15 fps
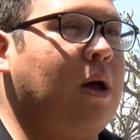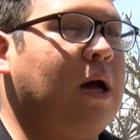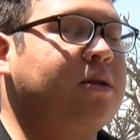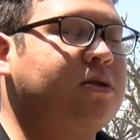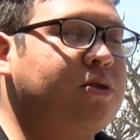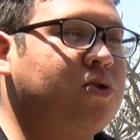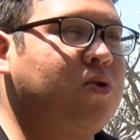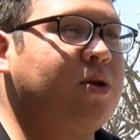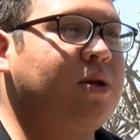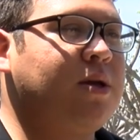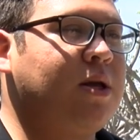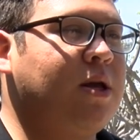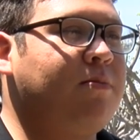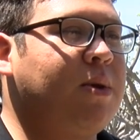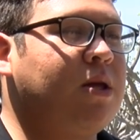As a
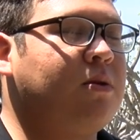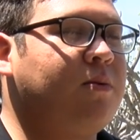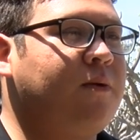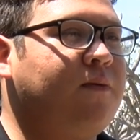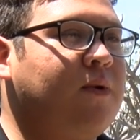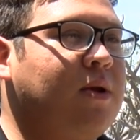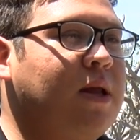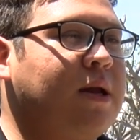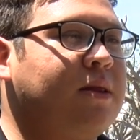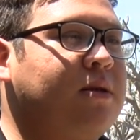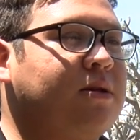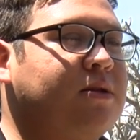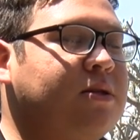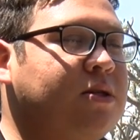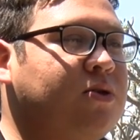student, it makes me feel like
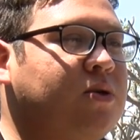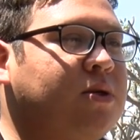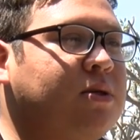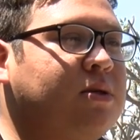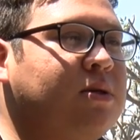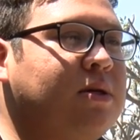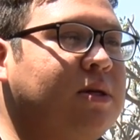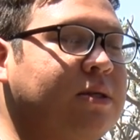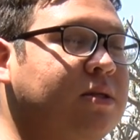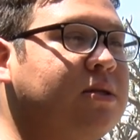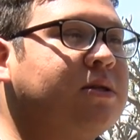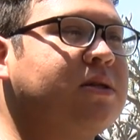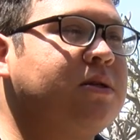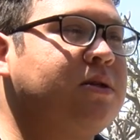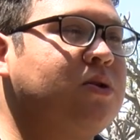the district is
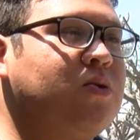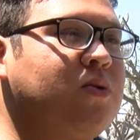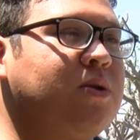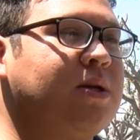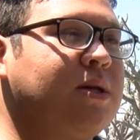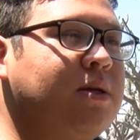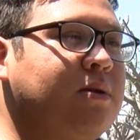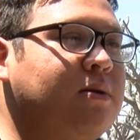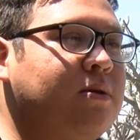listening to the